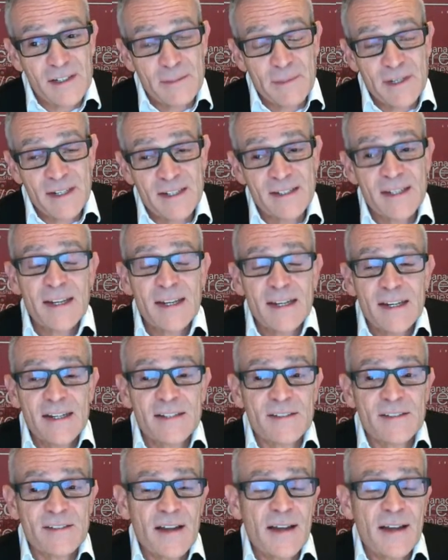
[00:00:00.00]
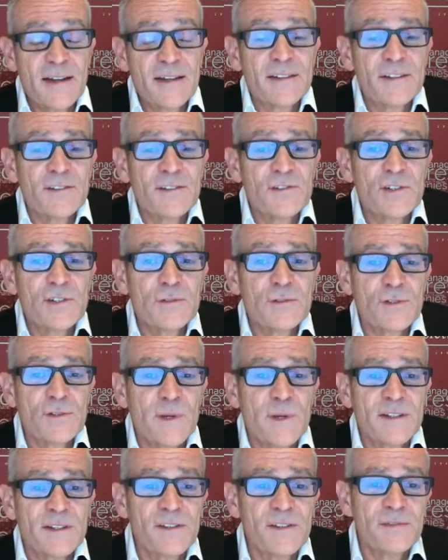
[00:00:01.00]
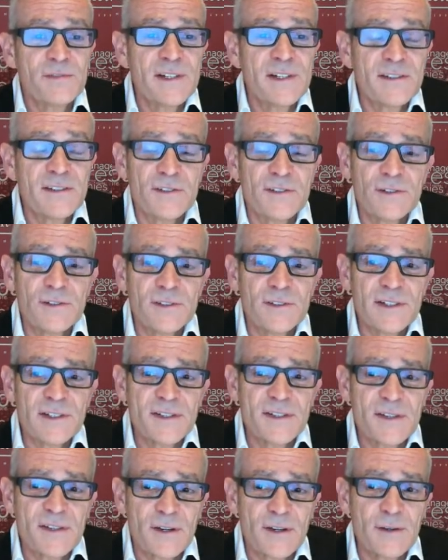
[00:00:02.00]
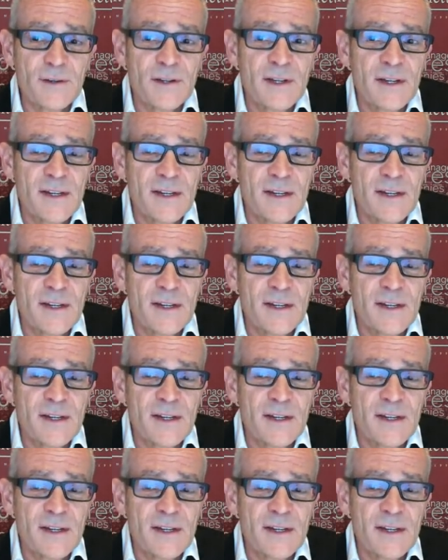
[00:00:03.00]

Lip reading: I mean, it decided in June 23 to do this, so